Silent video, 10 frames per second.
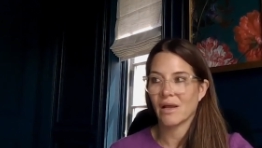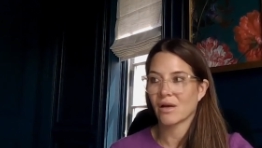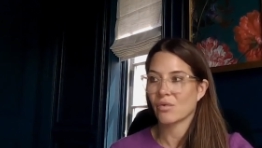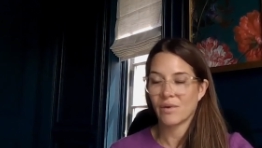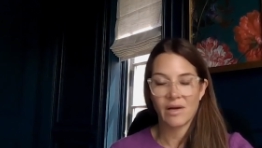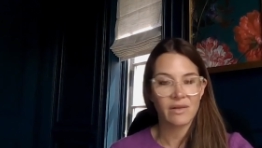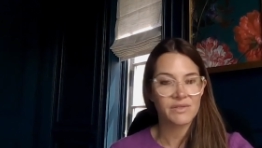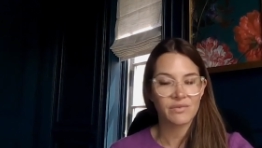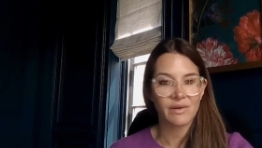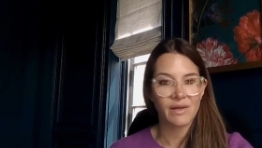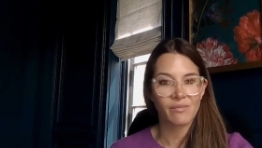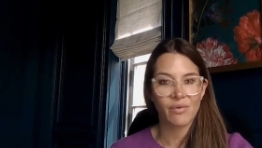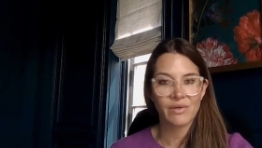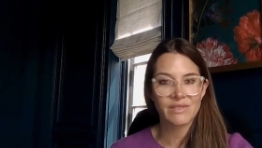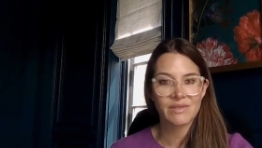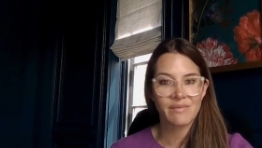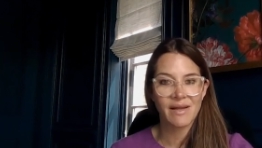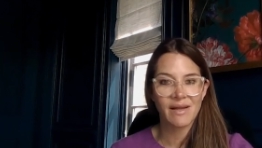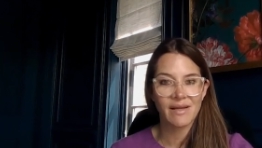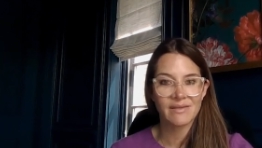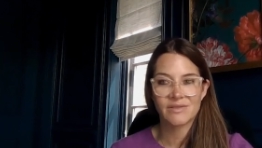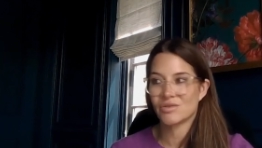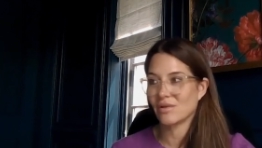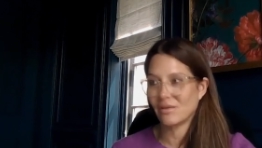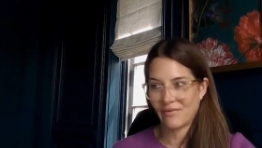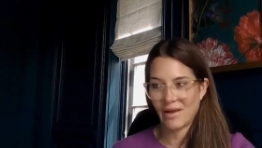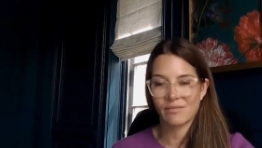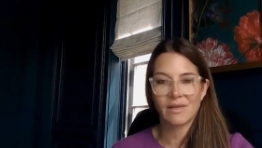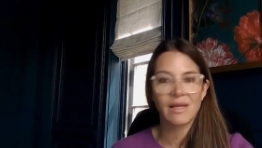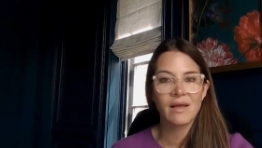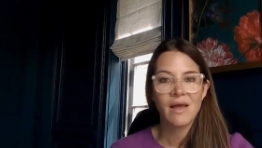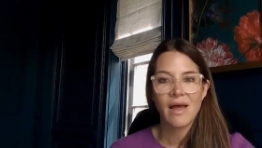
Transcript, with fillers: a career that's really important to me and to the family